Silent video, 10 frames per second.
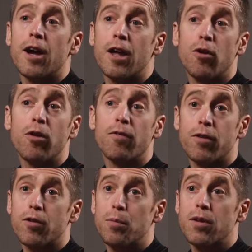in order
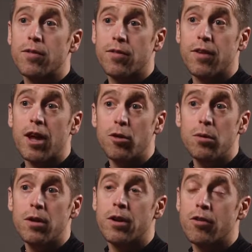for it to be
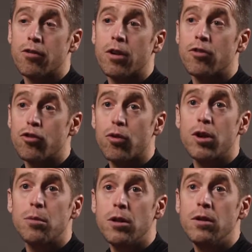sustainable and
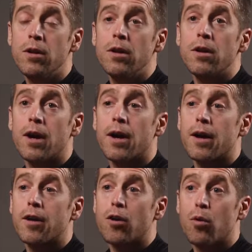enjoyable,
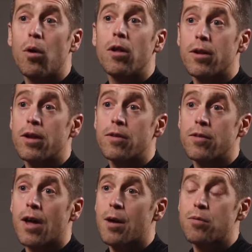quality
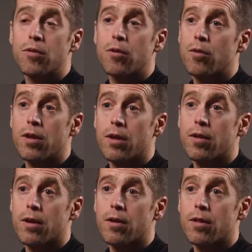is absolutely
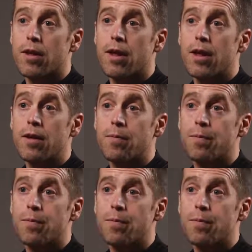the key.